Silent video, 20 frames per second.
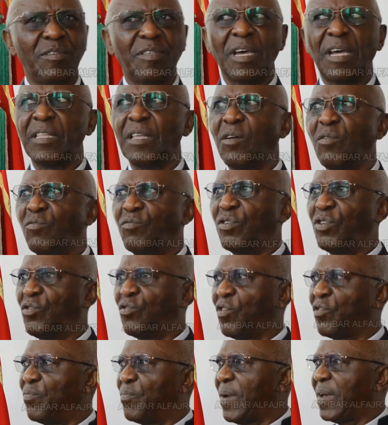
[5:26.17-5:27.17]
China only
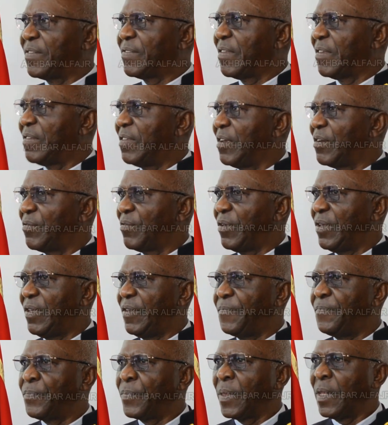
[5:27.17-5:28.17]
does master's degree.